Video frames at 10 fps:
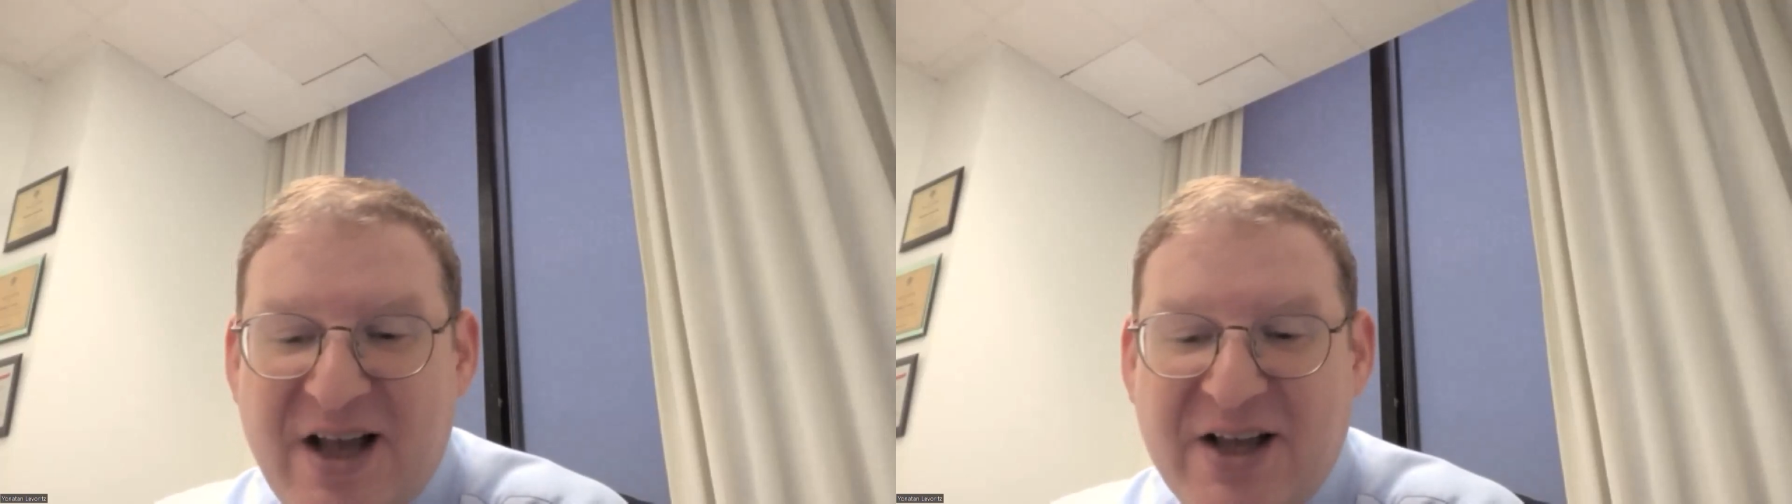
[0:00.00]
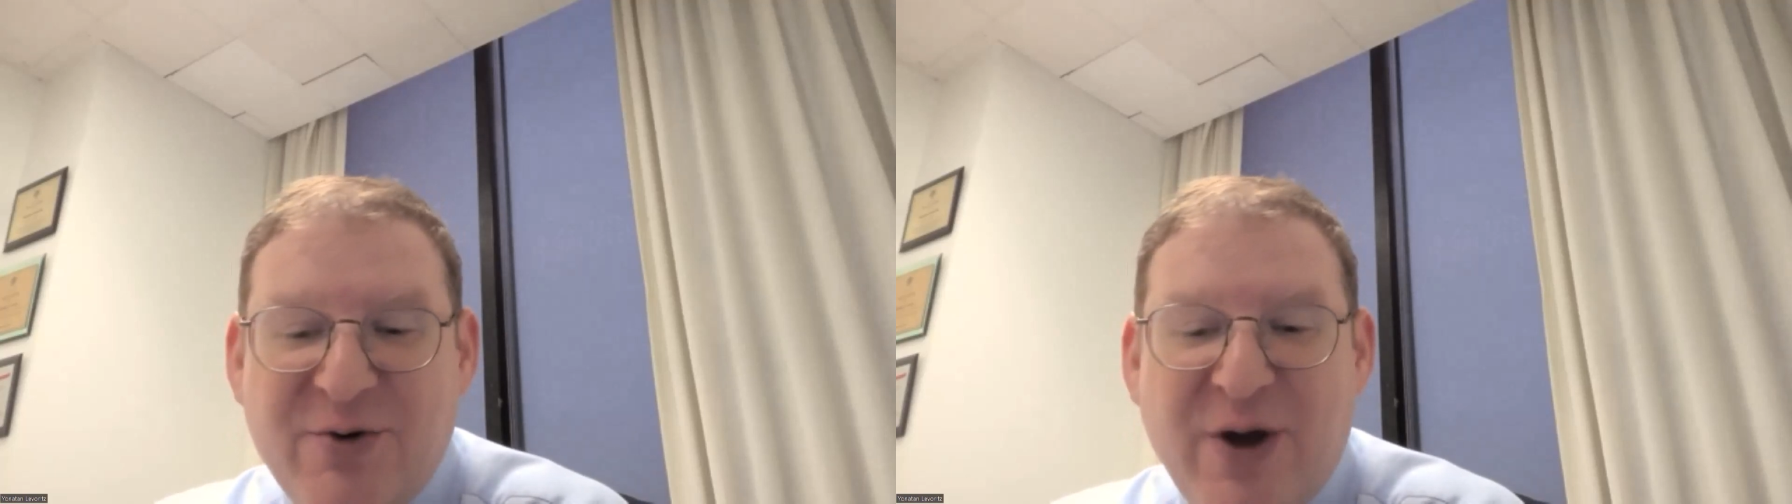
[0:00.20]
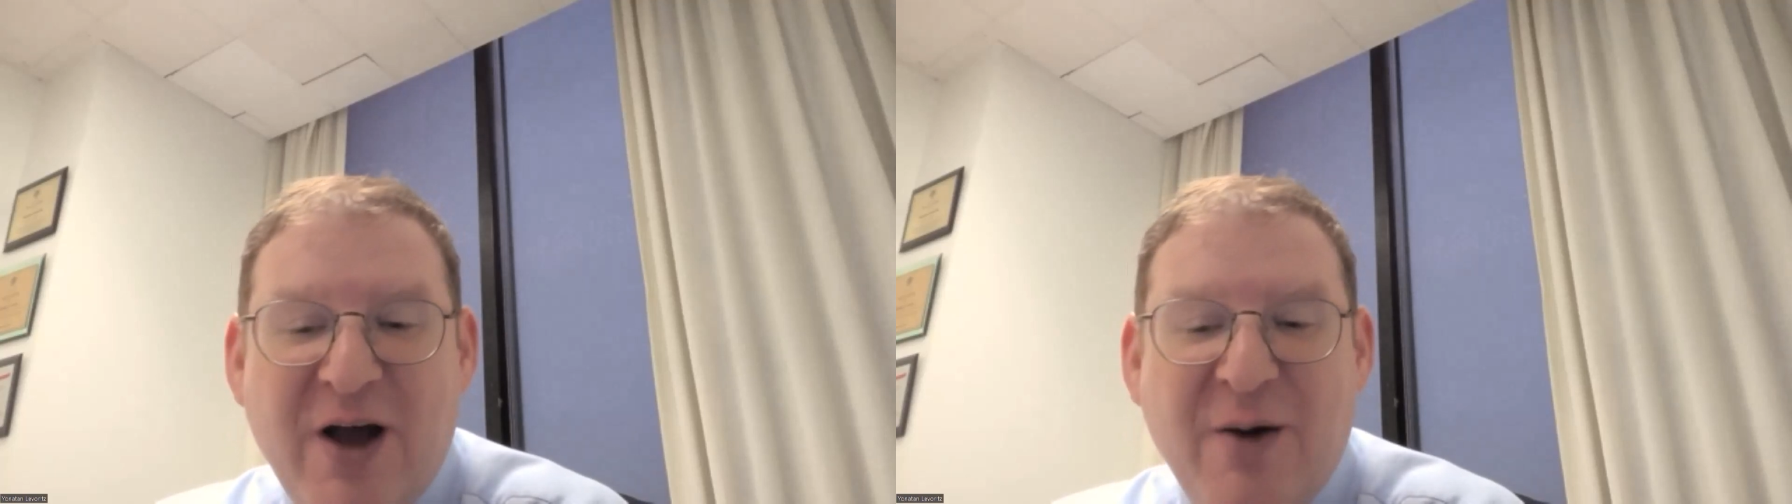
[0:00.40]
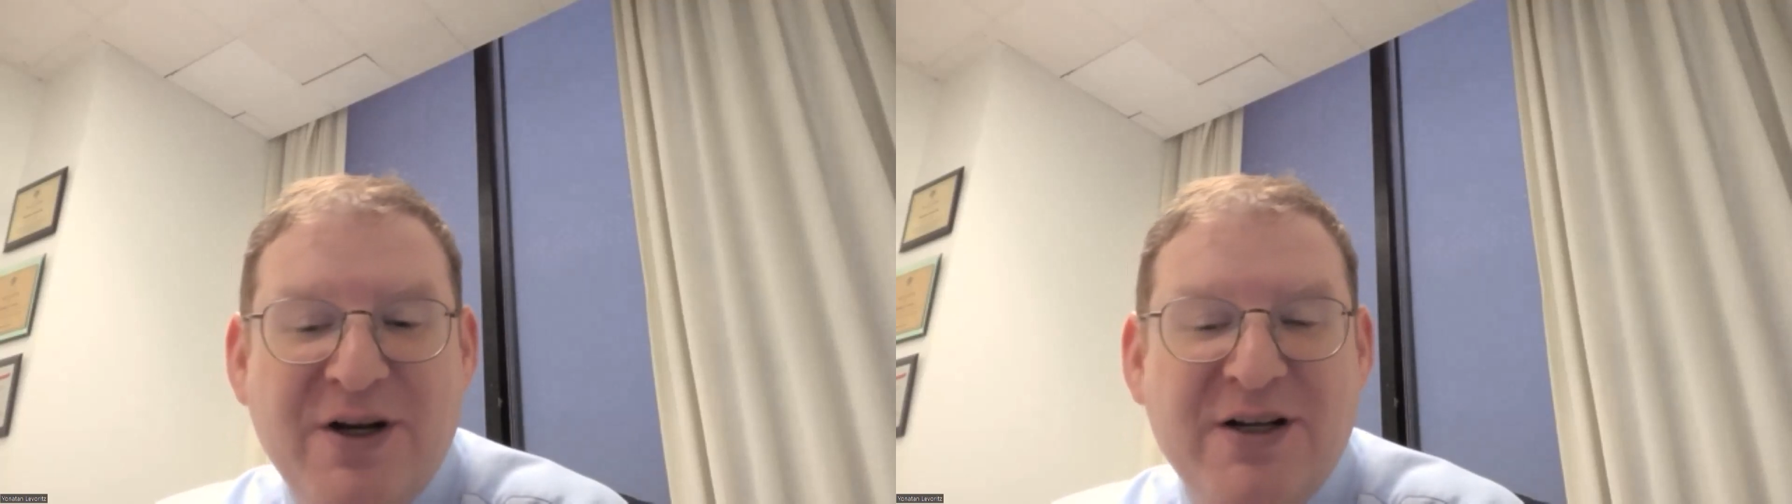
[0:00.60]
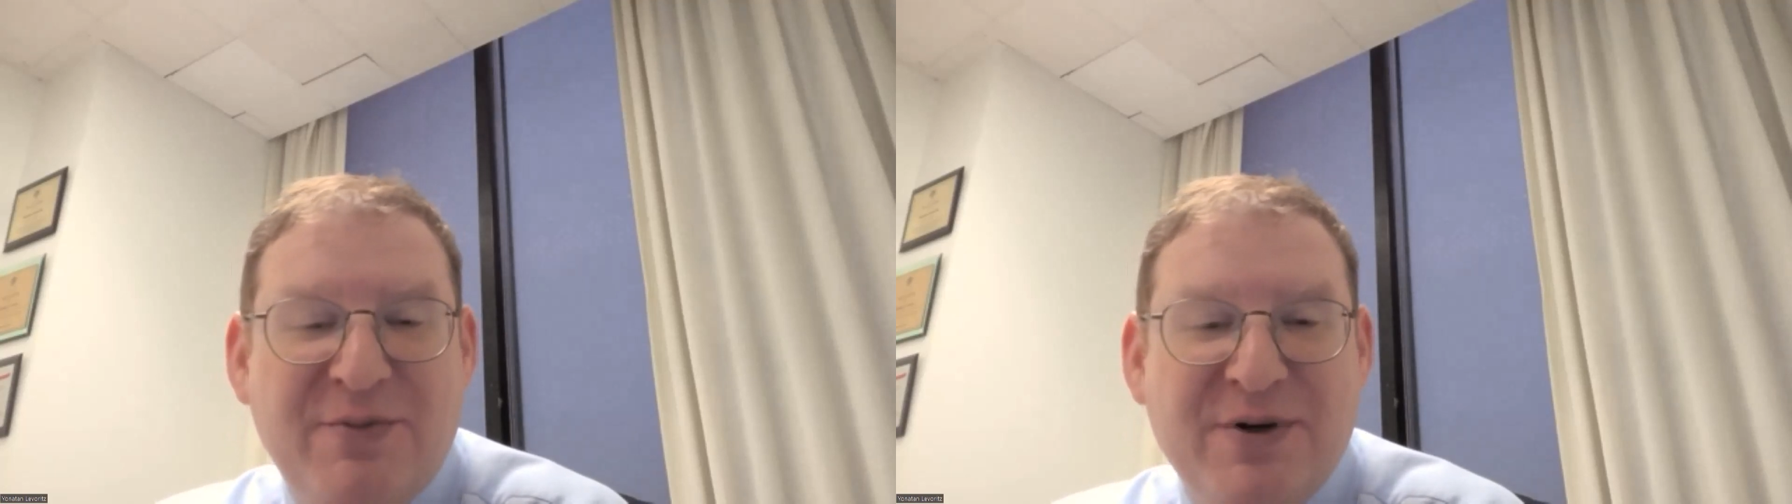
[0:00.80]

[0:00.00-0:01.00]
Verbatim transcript: tell you how many